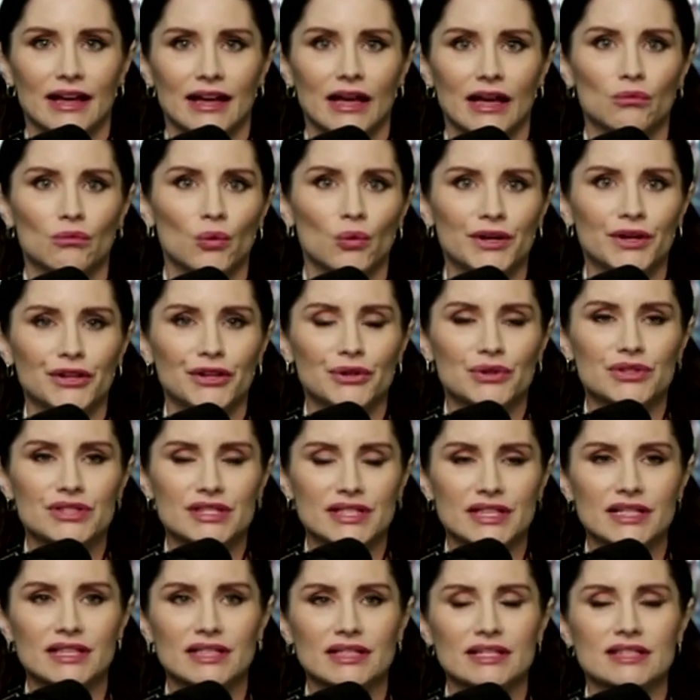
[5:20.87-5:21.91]
And when you
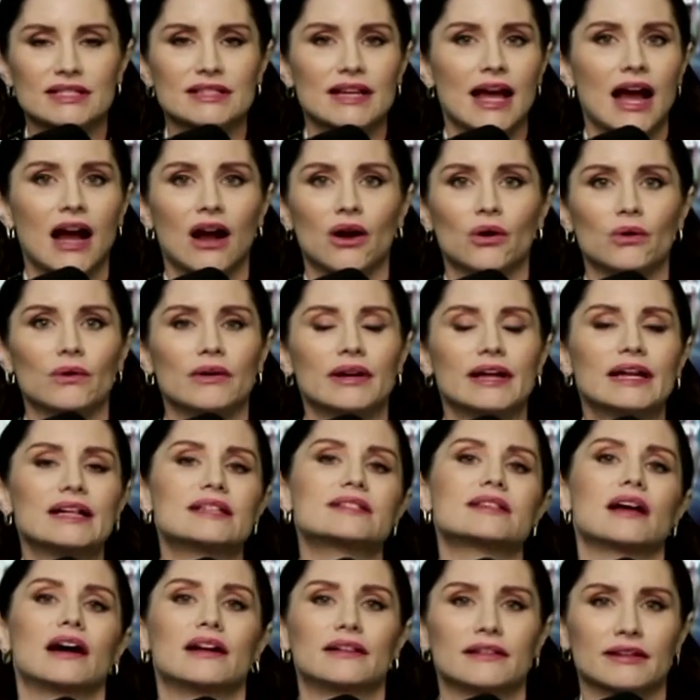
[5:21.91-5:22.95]
see this now,
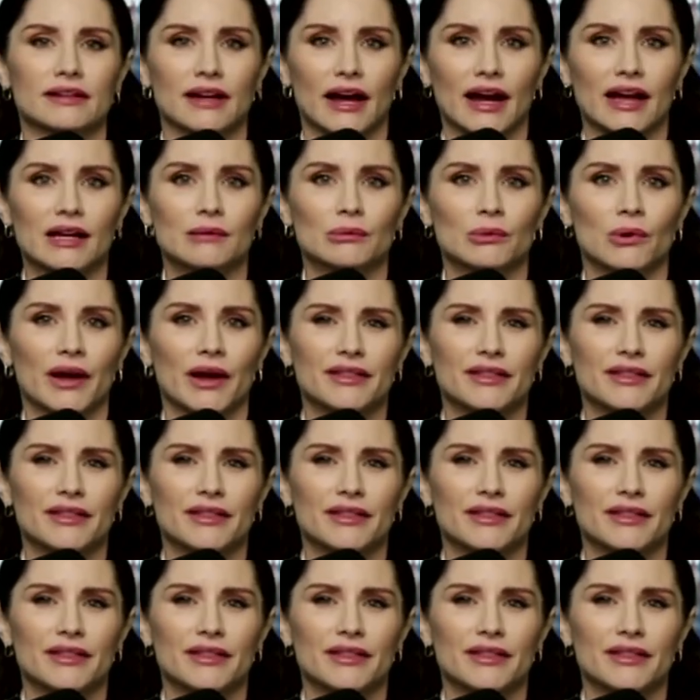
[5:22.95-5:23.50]
it's undeniable.